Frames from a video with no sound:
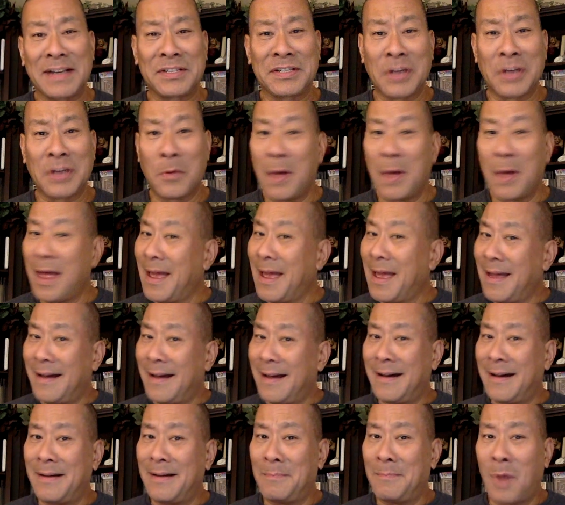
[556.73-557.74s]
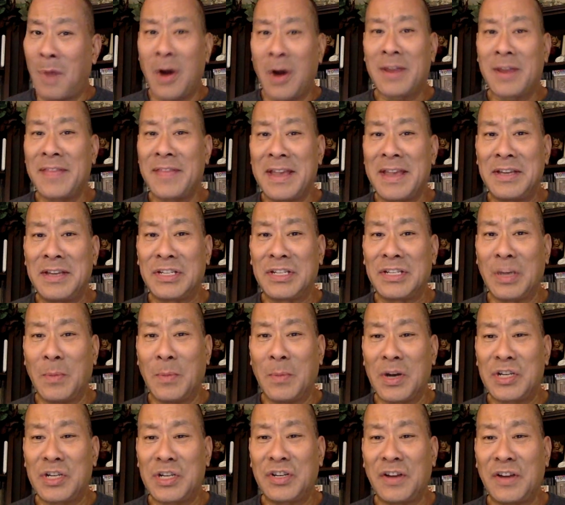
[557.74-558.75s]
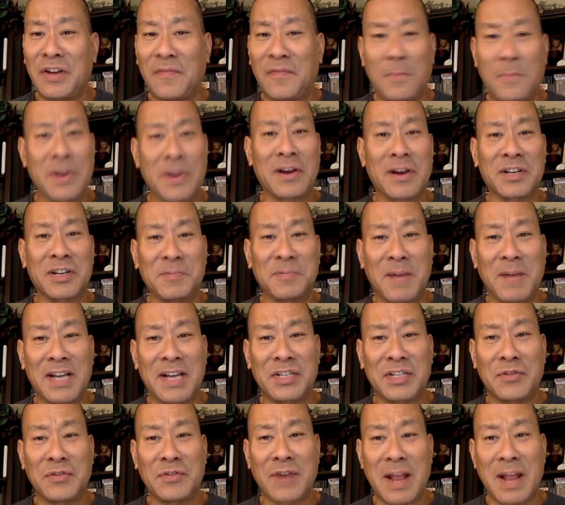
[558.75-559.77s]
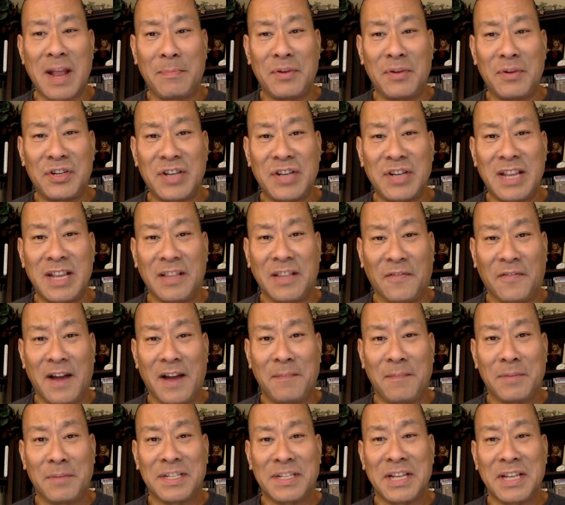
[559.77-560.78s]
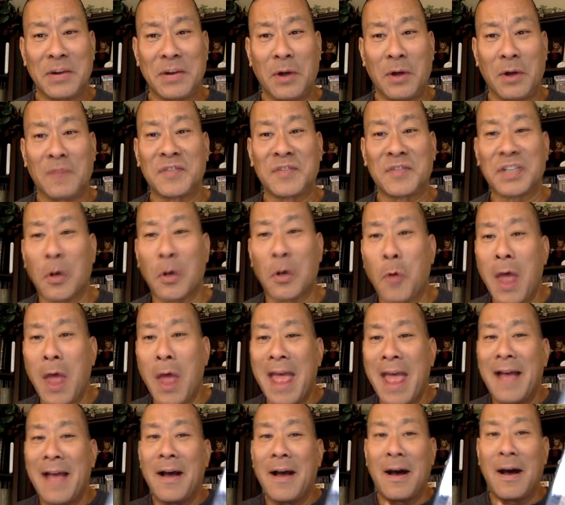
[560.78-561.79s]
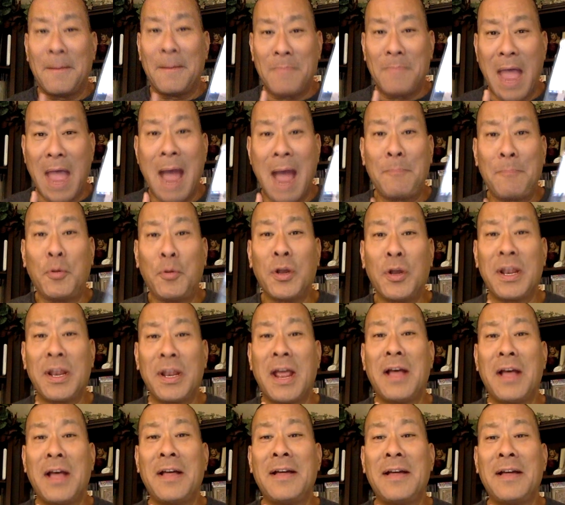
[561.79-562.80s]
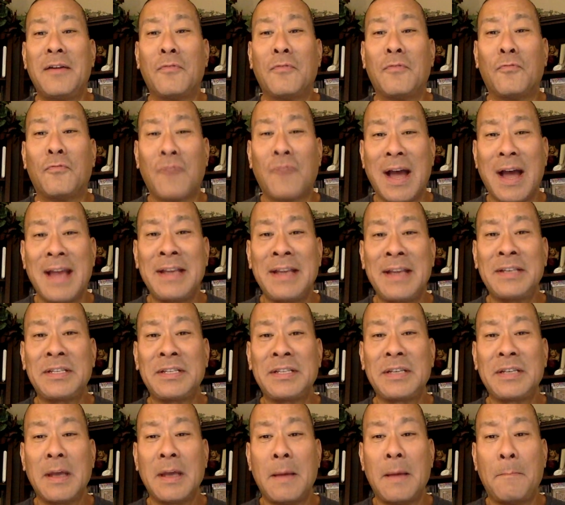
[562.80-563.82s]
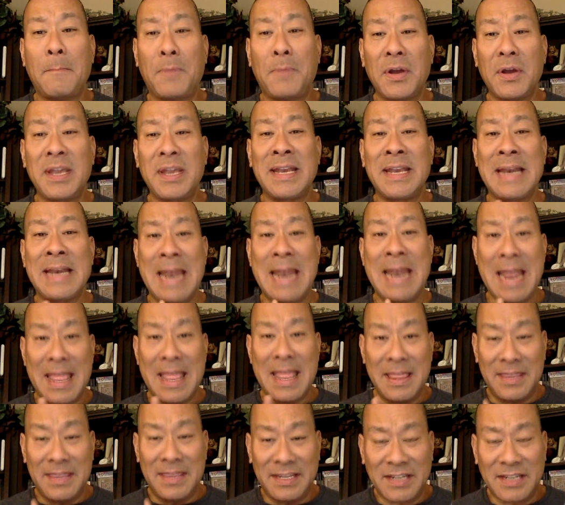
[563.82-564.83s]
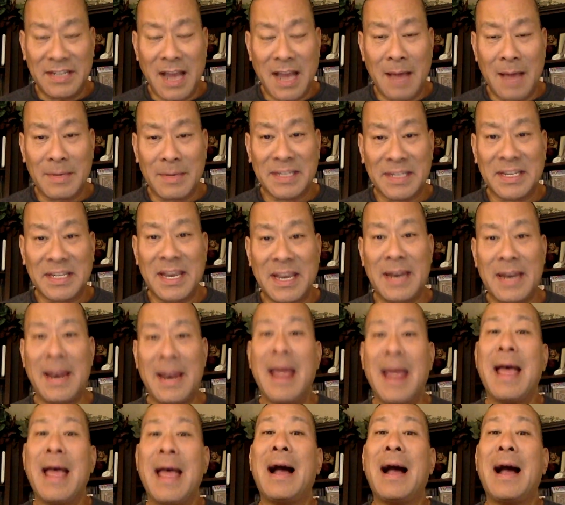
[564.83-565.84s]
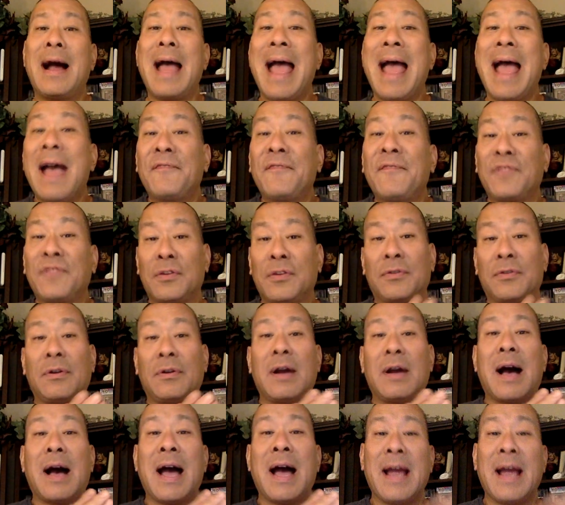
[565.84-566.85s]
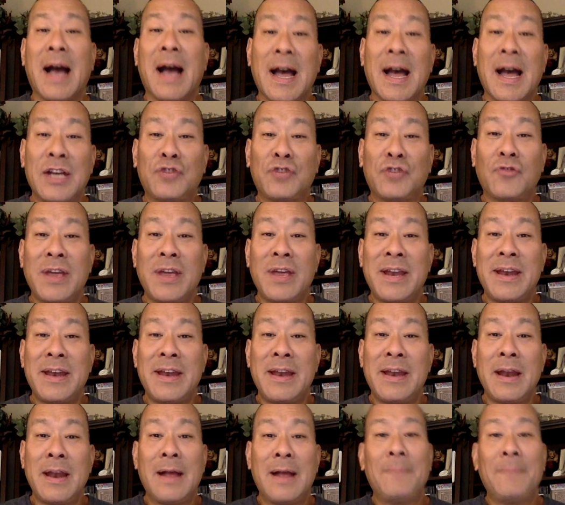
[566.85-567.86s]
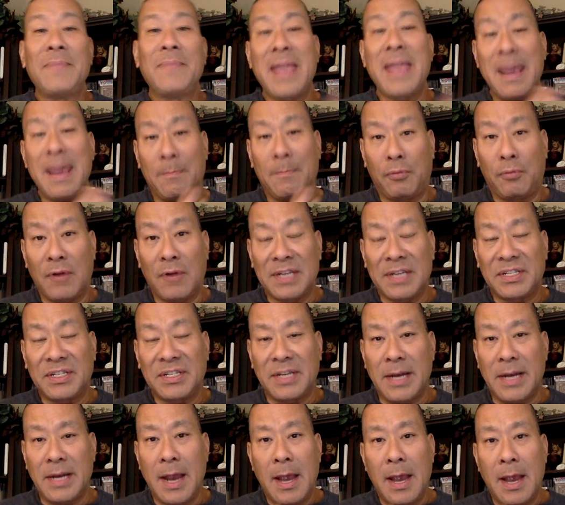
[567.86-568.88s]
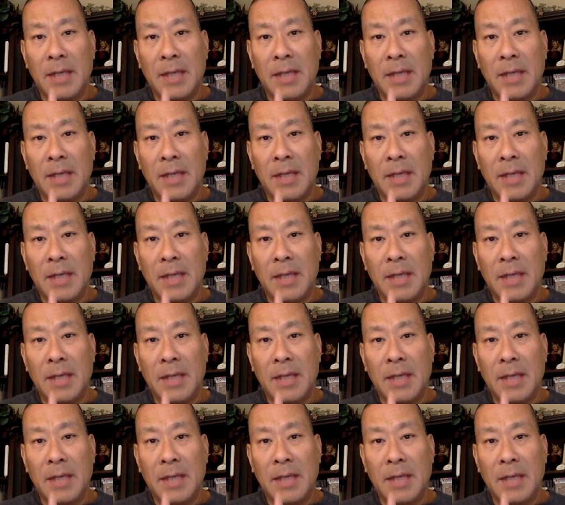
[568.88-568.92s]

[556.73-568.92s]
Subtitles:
So, Mark, thank you so much for being our sponsor, and I appreciate the 5% off. So, I put Ryan's book in this Comic Skin after I hydrated and pressed it.